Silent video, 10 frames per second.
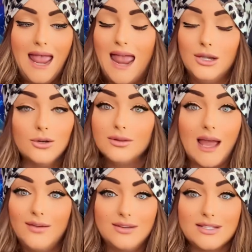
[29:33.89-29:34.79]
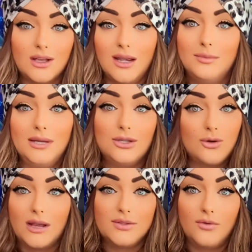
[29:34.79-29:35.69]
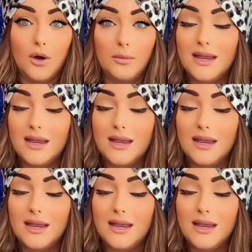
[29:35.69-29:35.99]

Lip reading: And your life is going to be transformed.